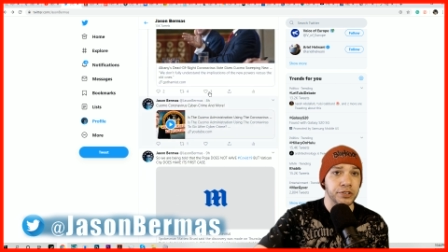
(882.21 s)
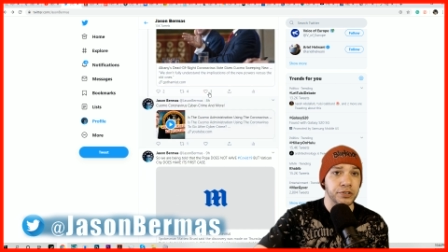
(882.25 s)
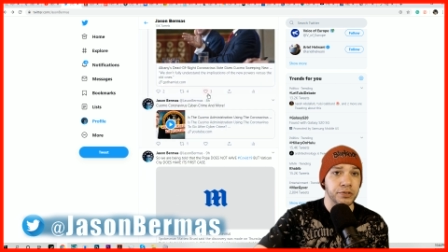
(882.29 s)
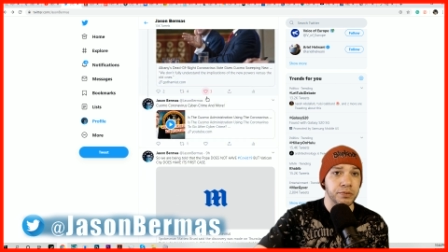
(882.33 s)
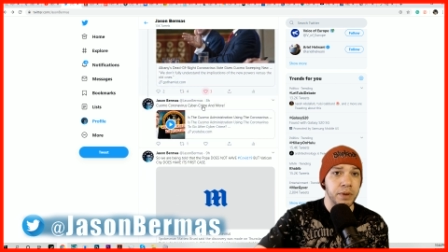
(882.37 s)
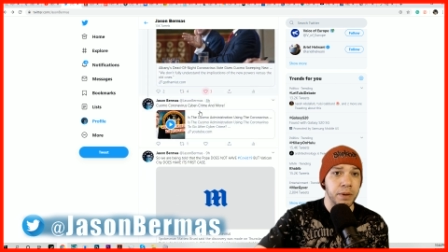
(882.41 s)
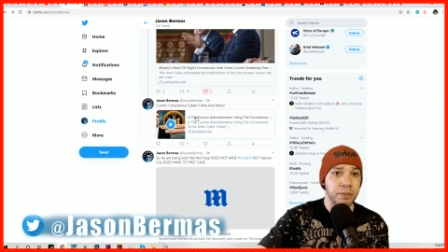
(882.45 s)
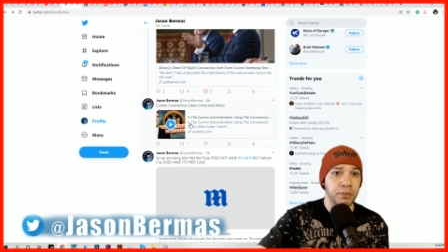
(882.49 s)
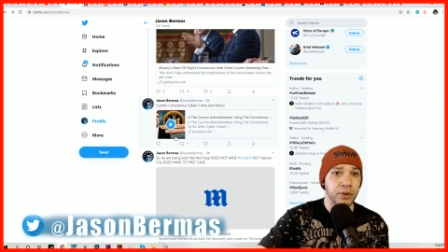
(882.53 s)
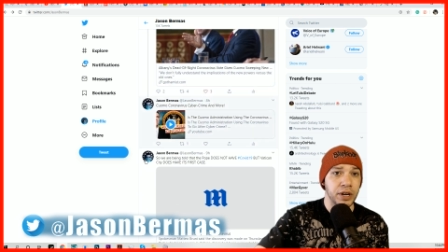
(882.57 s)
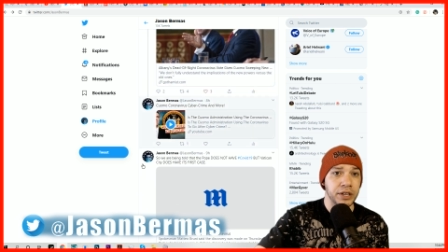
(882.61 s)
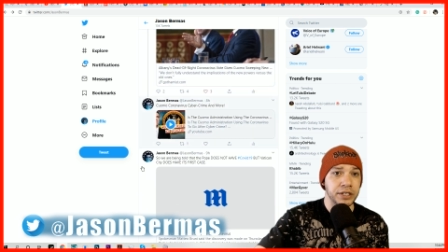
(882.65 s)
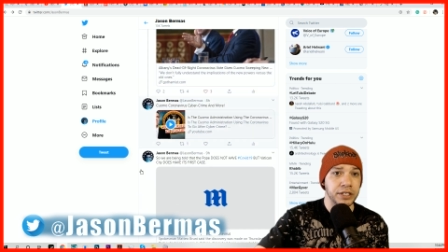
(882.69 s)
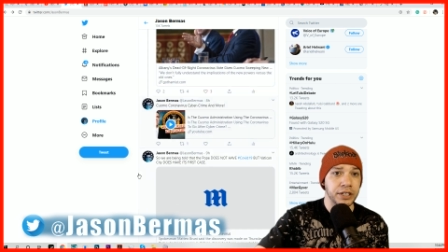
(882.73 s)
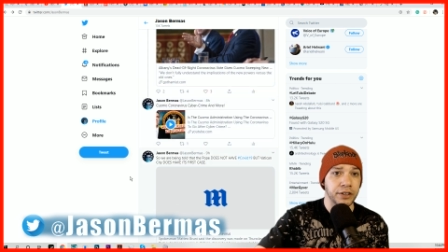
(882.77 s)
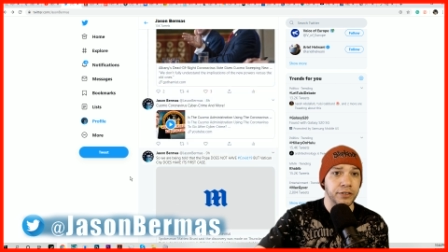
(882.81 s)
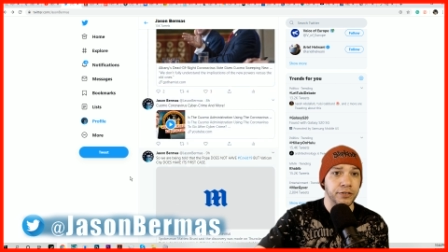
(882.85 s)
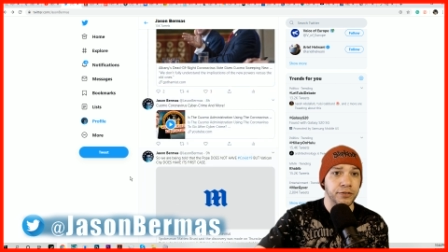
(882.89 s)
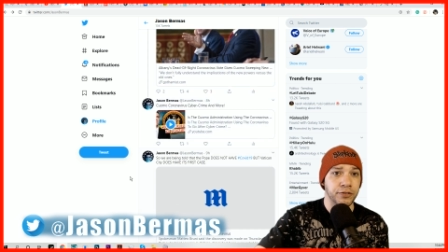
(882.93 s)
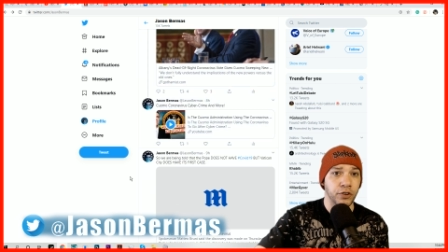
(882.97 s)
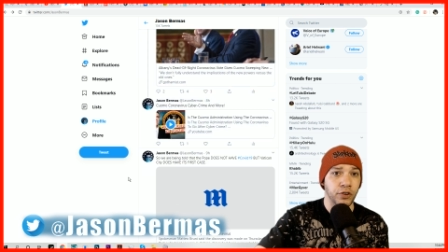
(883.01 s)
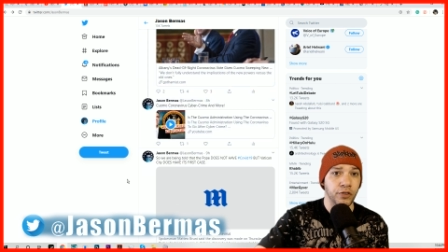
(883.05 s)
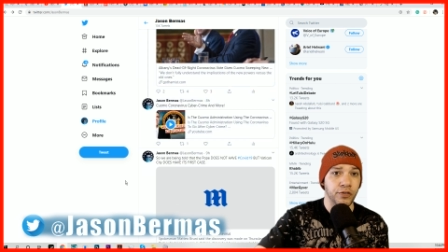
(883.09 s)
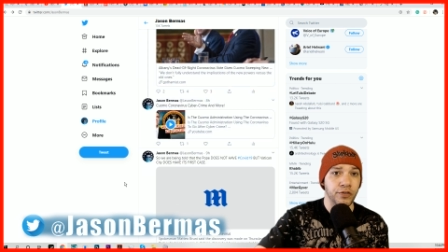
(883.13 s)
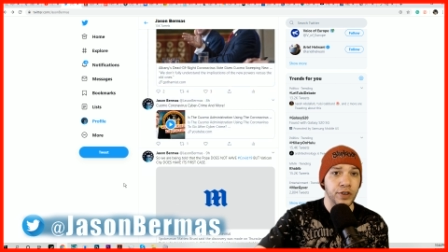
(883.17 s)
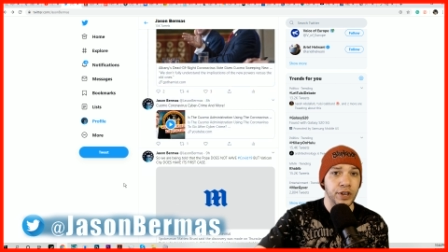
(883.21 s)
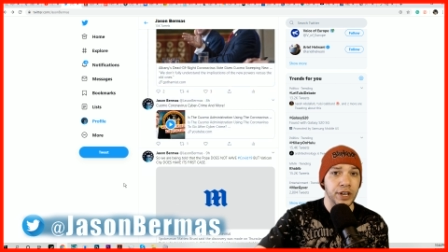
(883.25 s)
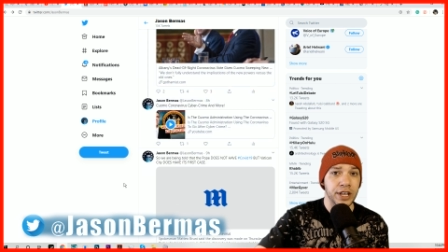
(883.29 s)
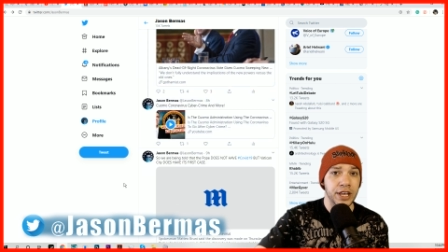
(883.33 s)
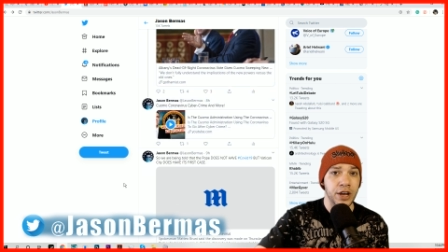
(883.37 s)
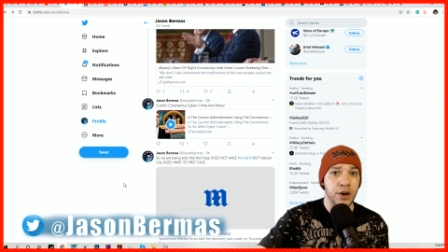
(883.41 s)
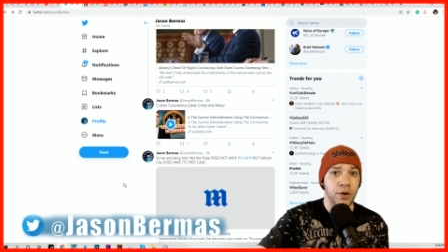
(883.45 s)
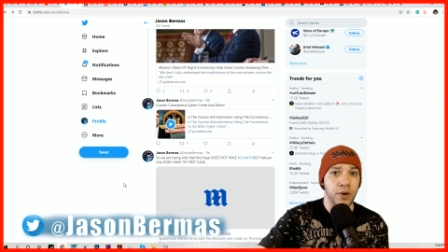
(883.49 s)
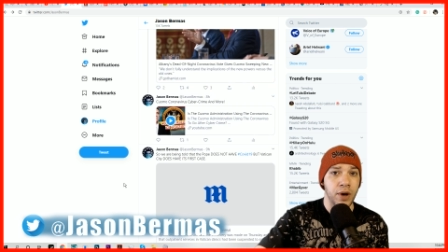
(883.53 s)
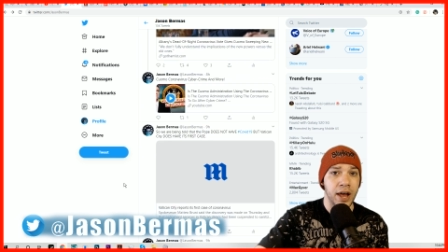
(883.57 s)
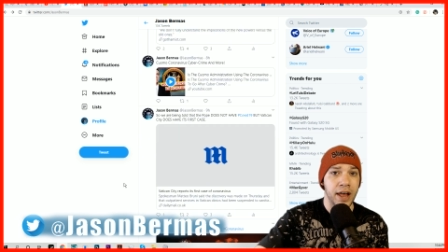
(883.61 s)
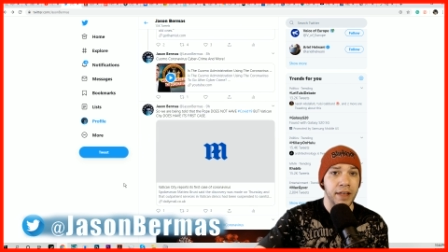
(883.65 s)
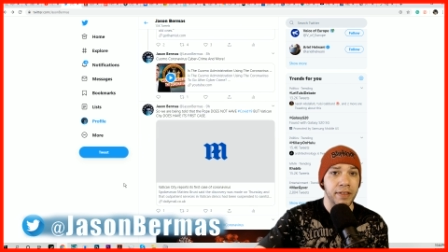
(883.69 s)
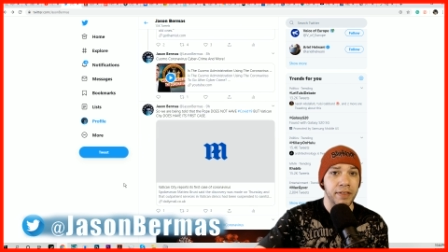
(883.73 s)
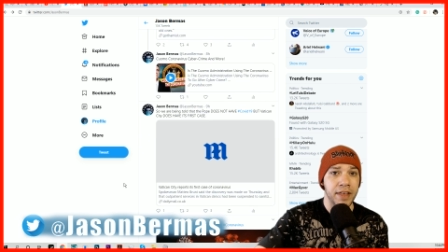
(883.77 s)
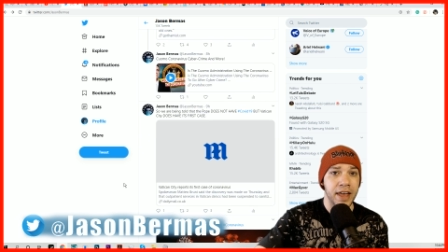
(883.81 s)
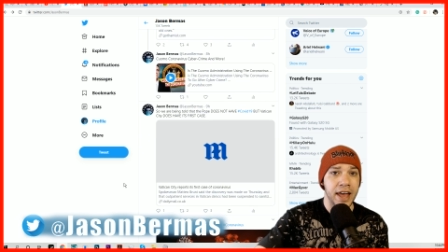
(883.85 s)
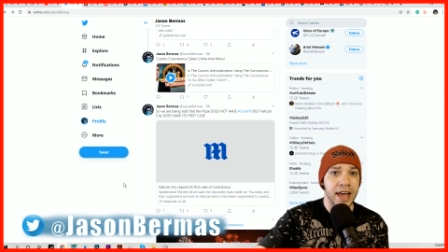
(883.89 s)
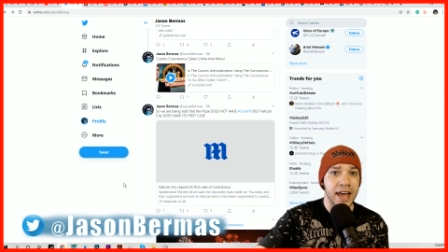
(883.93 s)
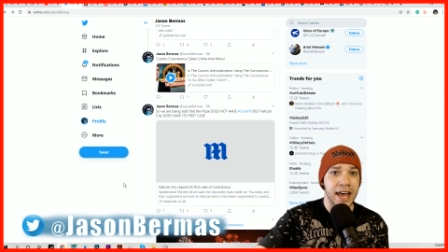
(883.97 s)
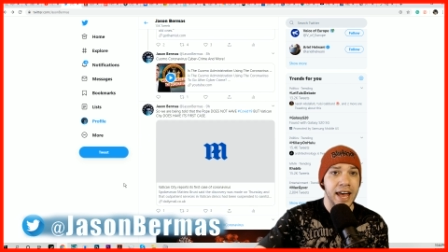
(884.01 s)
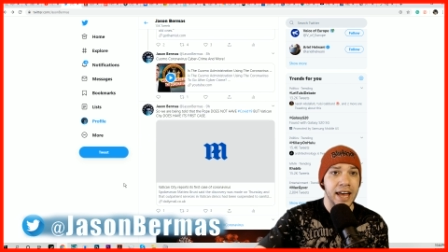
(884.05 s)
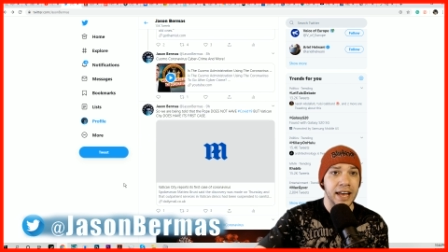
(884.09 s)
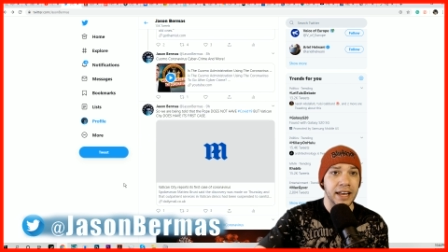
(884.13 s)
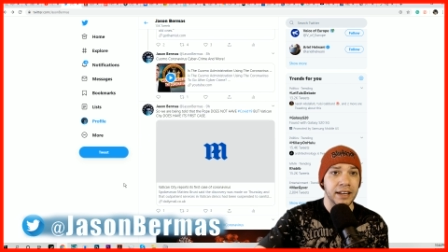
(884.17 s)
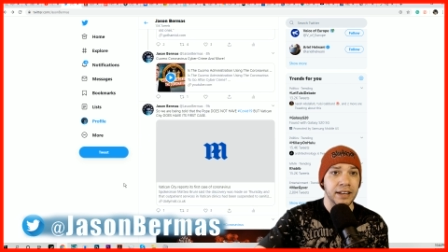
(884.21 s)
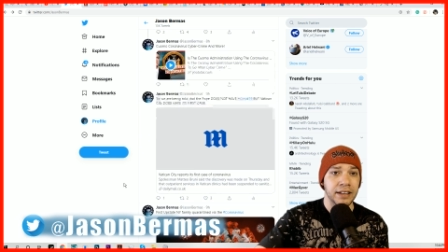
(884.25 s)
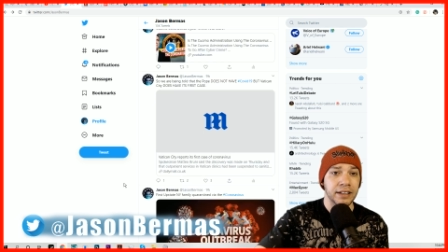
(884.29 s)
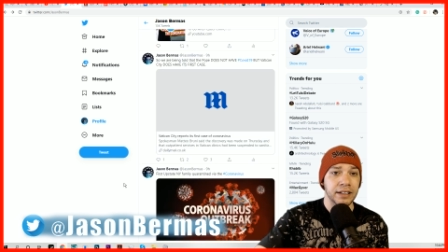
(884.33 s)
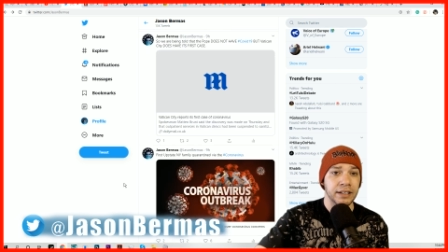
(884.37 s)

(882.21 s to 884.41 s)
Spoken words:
Remember, I did a full video on that.